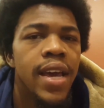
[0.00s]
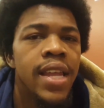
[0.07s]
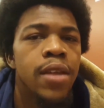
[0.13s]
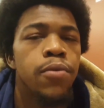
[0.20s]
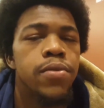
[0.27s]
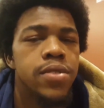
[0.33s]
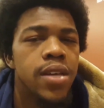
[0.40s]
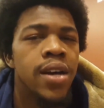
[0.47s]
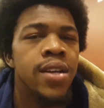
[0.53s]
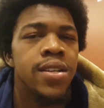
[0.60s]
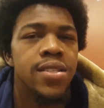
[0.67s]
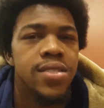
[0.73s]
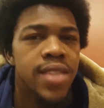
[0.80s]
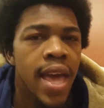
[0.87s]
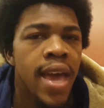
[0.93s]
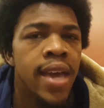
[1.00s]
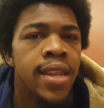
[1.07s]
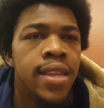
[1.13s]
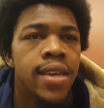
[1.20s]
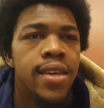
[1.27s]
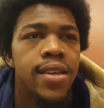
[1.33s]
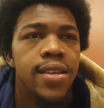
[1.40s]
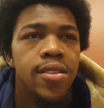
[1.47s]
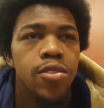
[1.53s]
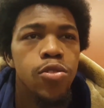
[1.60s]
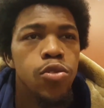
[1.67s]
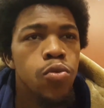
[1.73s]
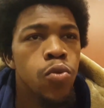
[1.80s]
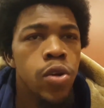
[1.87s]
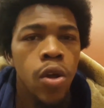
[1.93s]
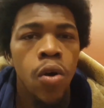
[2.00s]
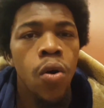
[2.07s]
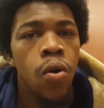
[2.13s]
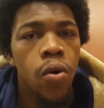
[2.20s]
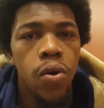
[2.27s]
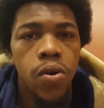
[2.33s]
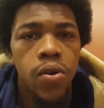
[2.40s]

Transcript: And it was understanding through it all.